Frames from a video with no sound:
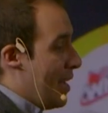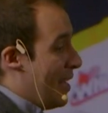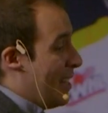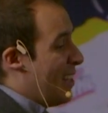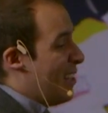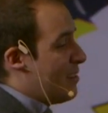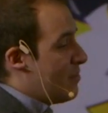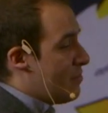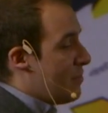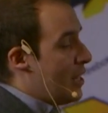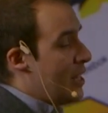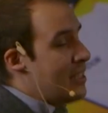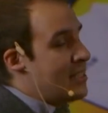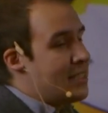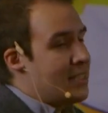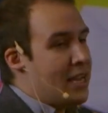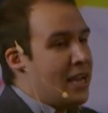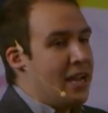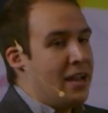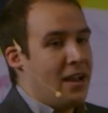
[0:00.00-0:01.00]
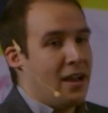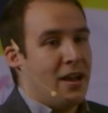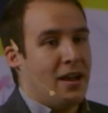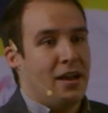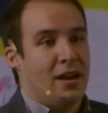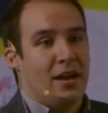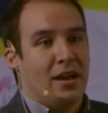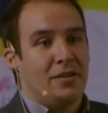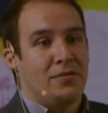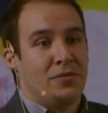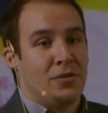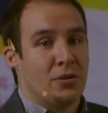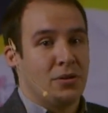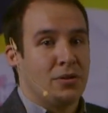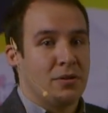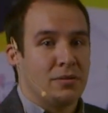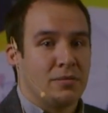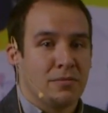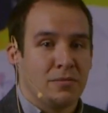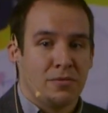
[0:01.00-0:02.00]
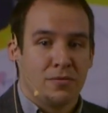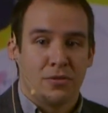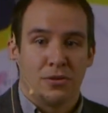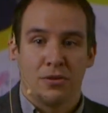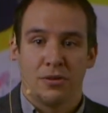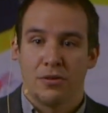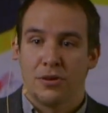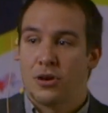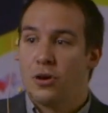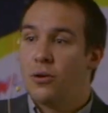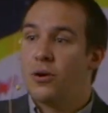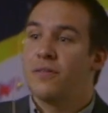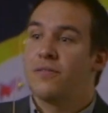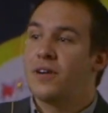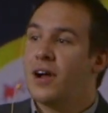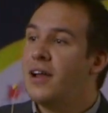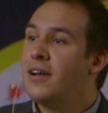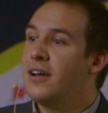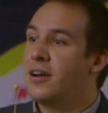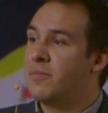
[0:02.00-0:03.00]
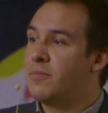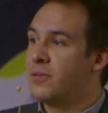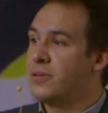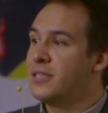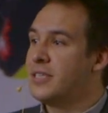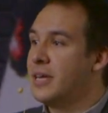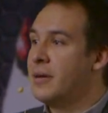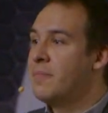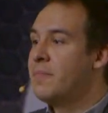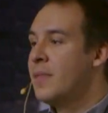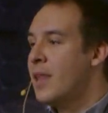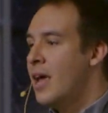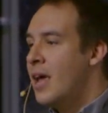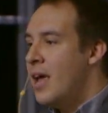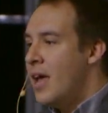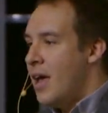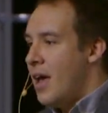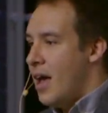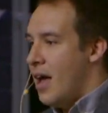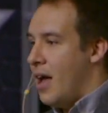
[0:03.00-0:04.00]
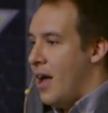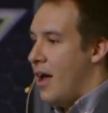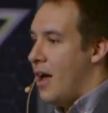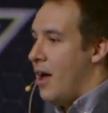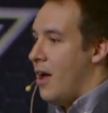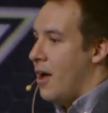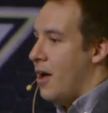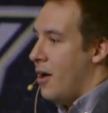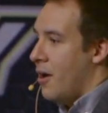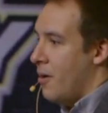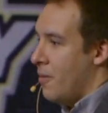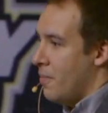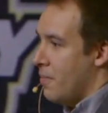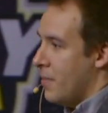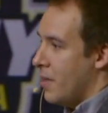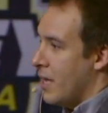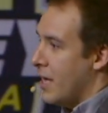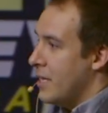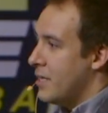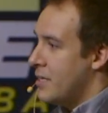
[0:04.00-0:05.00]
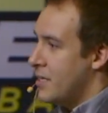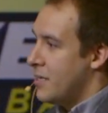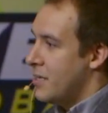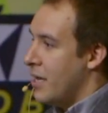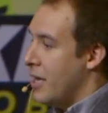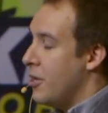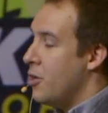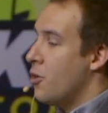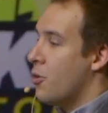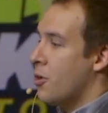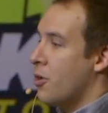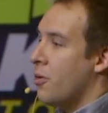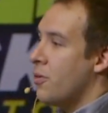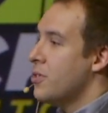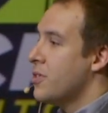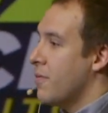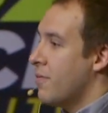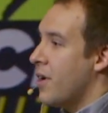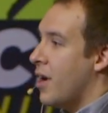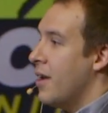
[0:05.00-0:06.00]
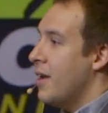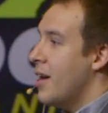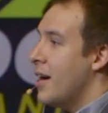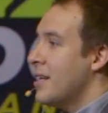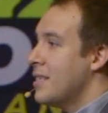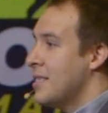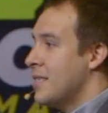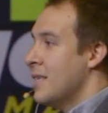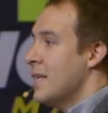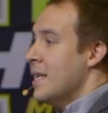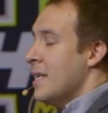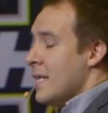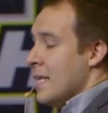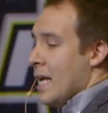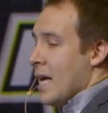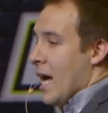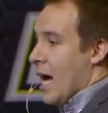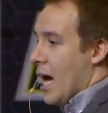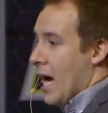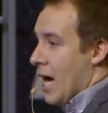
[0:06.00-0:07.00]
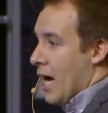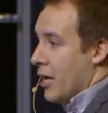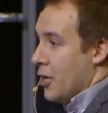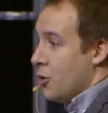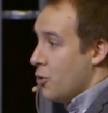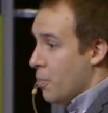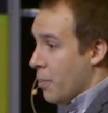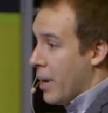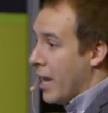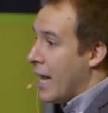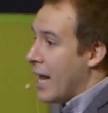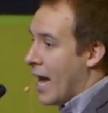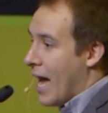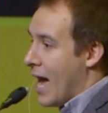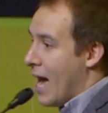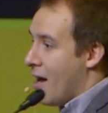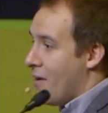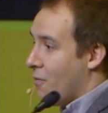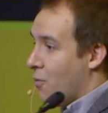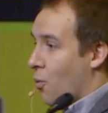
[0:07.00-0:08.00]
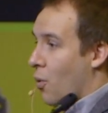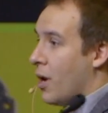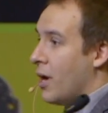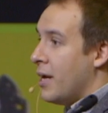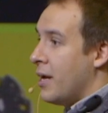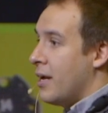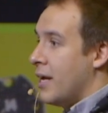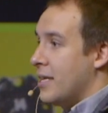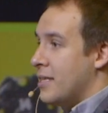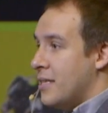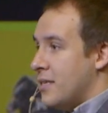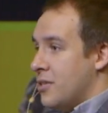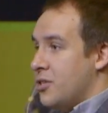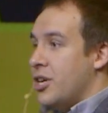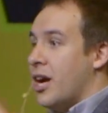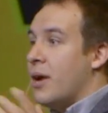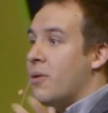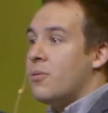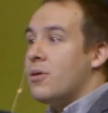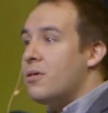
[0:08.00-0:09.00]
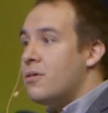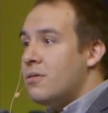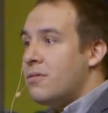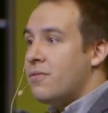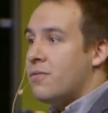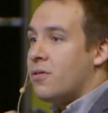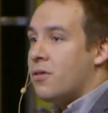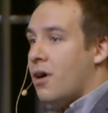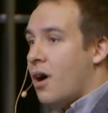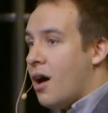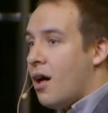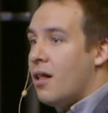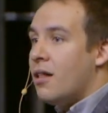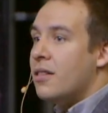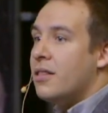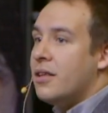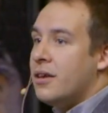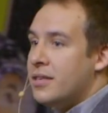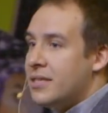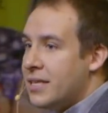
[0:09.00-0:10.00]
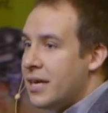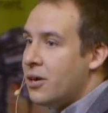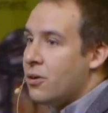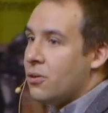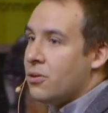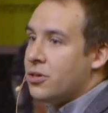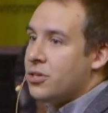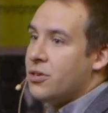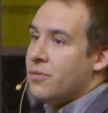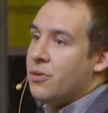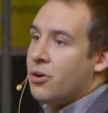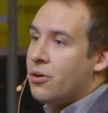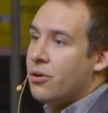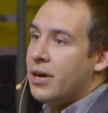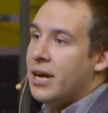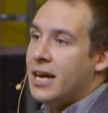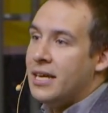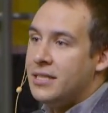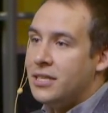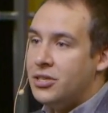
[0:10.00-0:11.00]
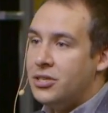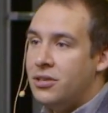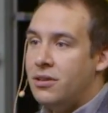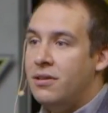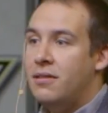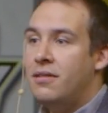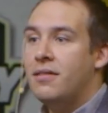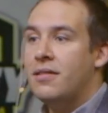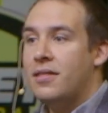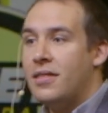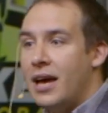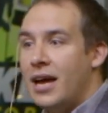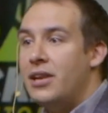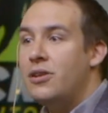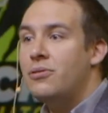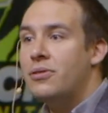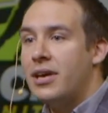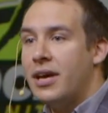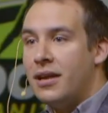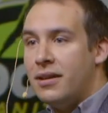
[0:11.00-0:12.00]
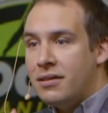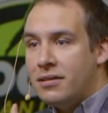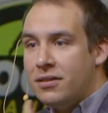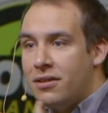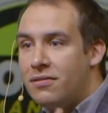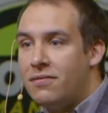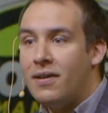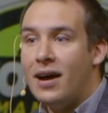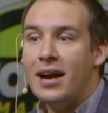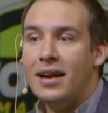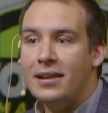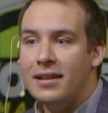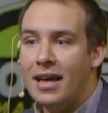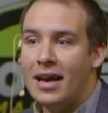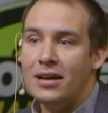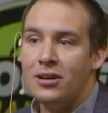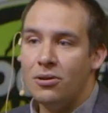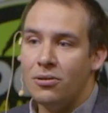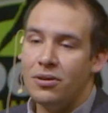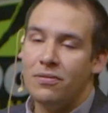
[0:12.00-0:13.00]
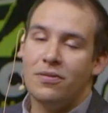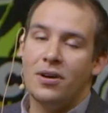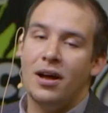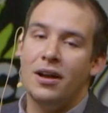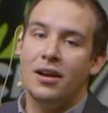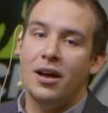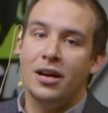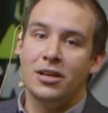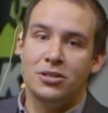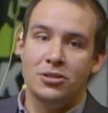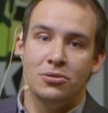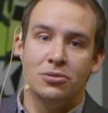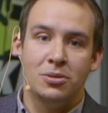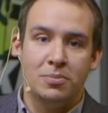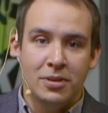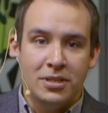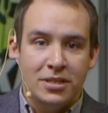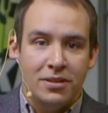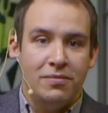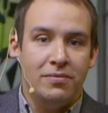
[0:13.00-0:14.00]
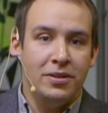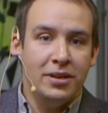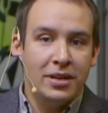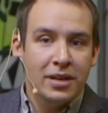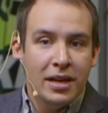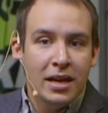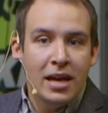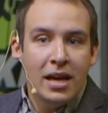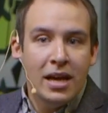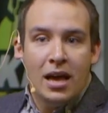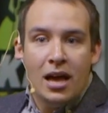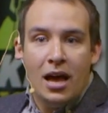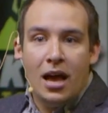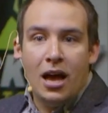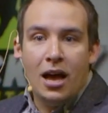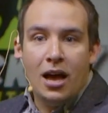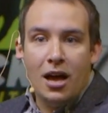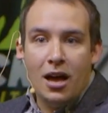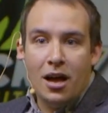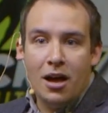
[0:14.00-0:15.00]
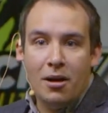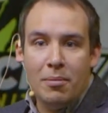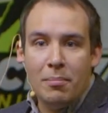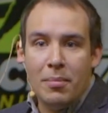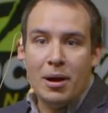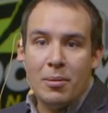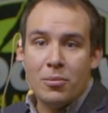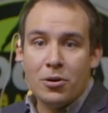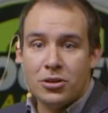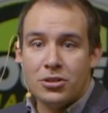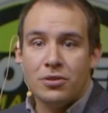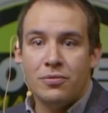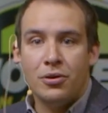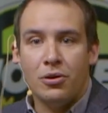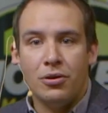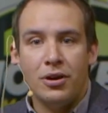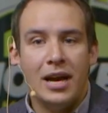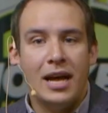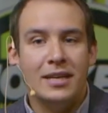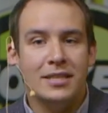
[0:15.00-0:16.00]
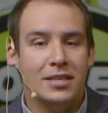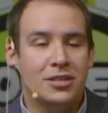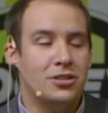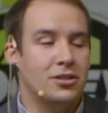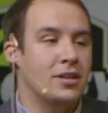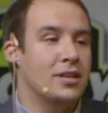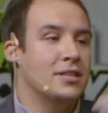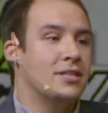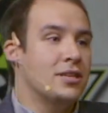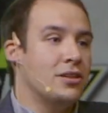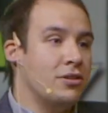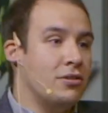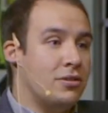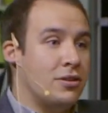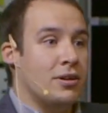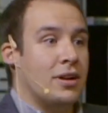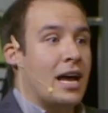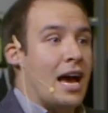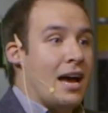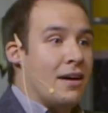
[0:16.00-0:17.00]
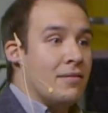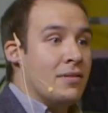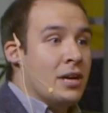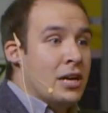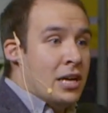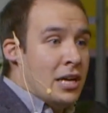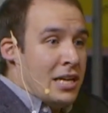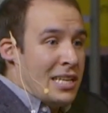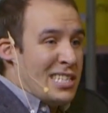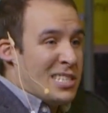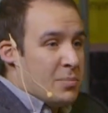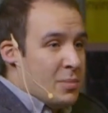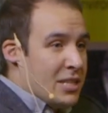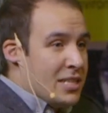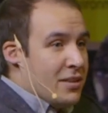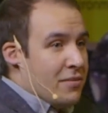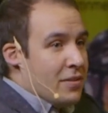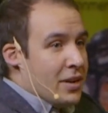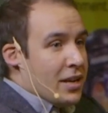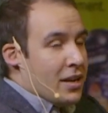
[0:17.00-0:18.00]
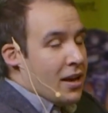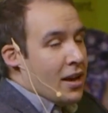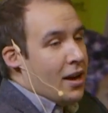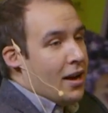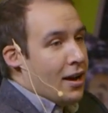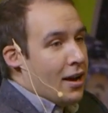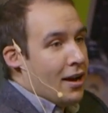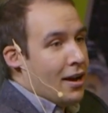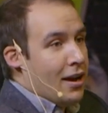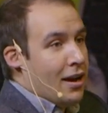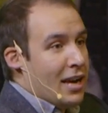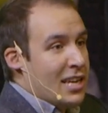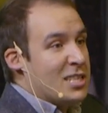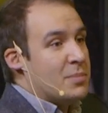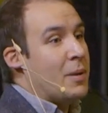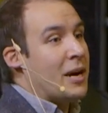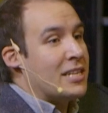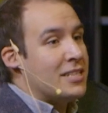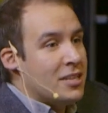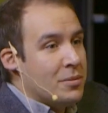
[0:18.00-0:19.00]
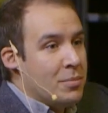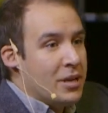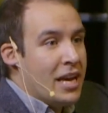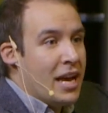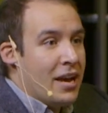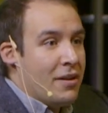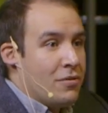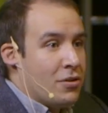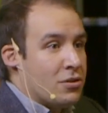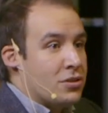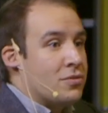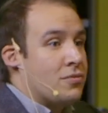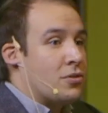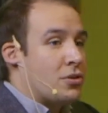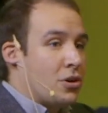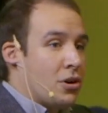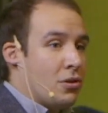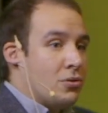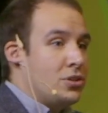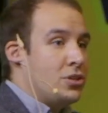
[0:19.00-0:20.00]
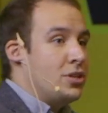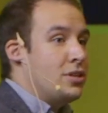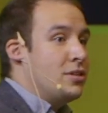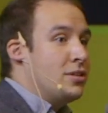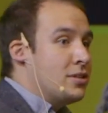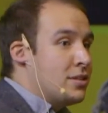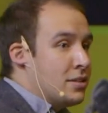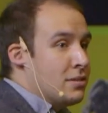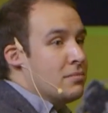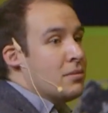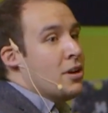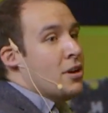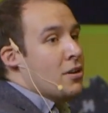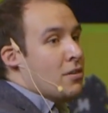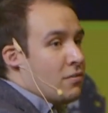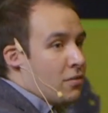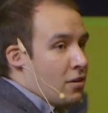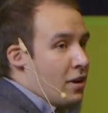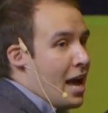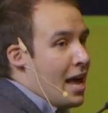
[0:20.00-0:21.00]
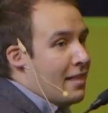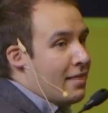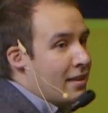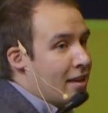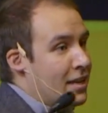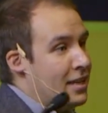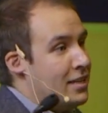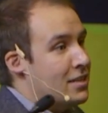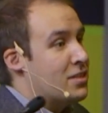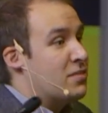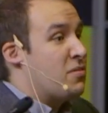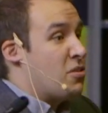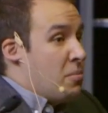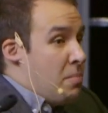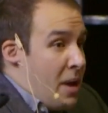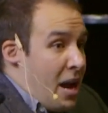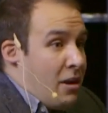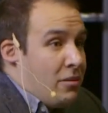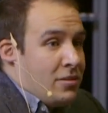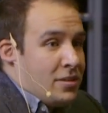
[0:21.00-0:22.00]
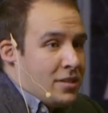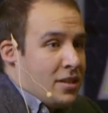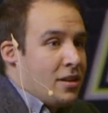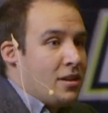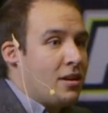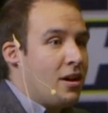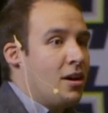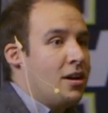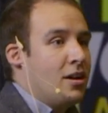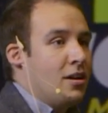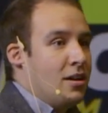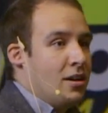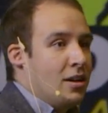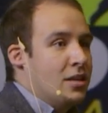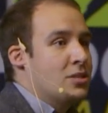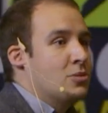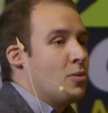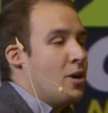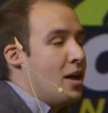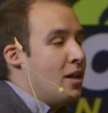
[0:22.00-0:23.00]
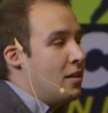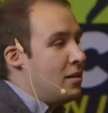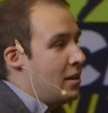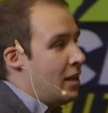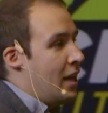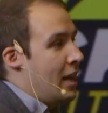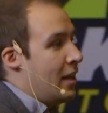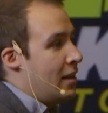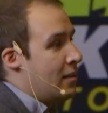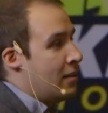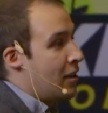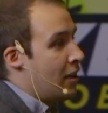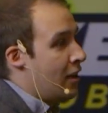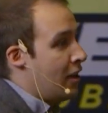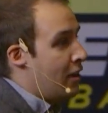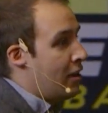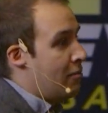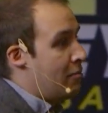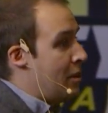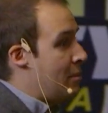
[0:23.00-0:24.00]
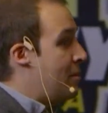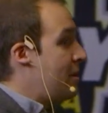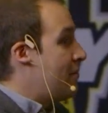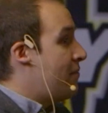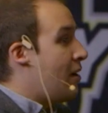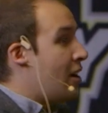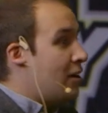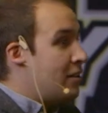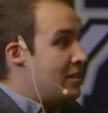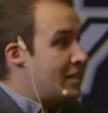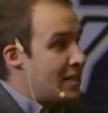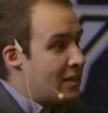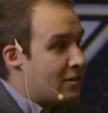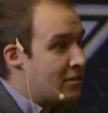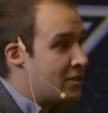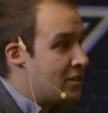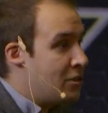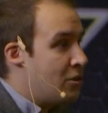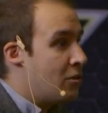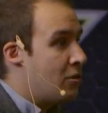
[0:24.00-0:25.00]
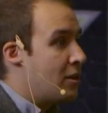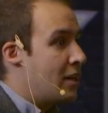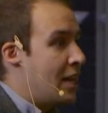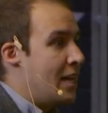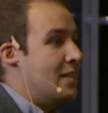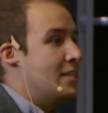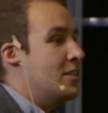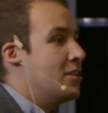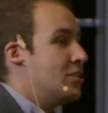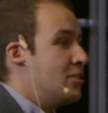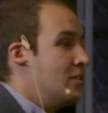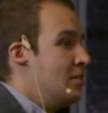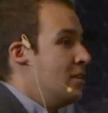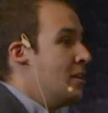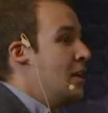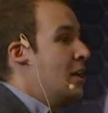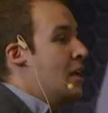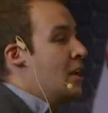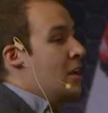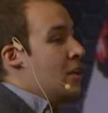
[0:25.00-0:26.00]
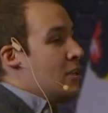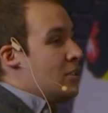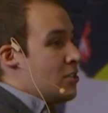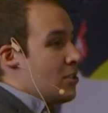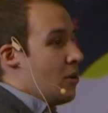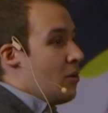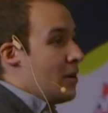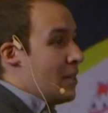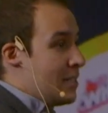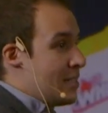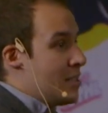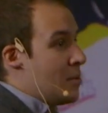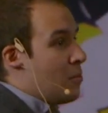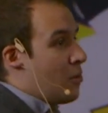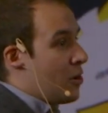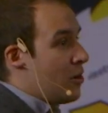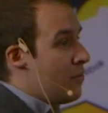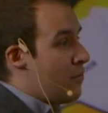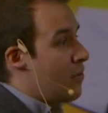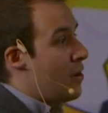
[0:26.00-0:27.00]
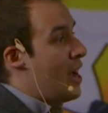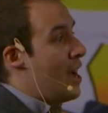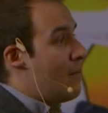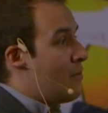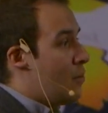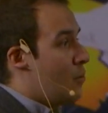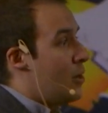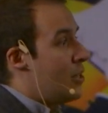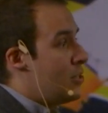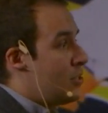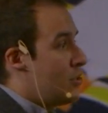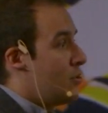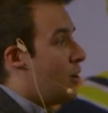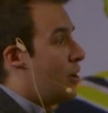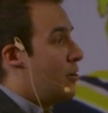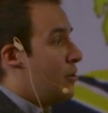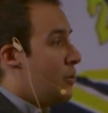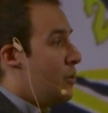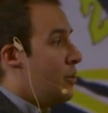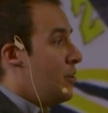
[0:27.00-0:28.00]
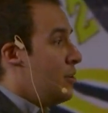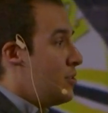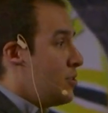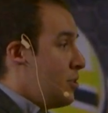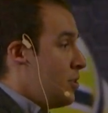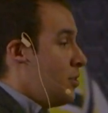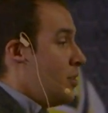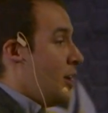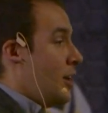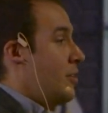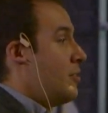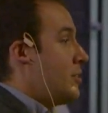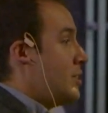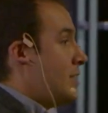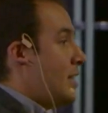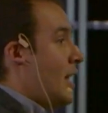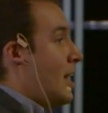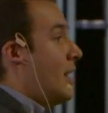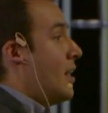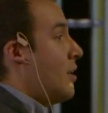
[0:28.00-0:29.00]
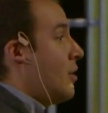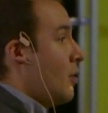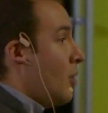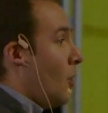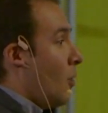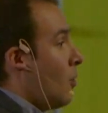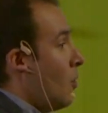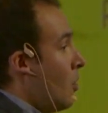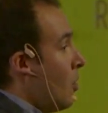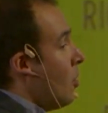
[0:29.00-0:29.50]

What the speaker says: And let's say if you're for code of conduct per se, it's in your codes of conducts. You may have one that's general for all the stakeholders of your organization. Then you can divide that code of conduct to specific members of your organization. Let's say you can have specific expected behaviors for coaches, for athletes, for parents as well, and maybe volunteers in your organization. So it's important for everyone to understand and know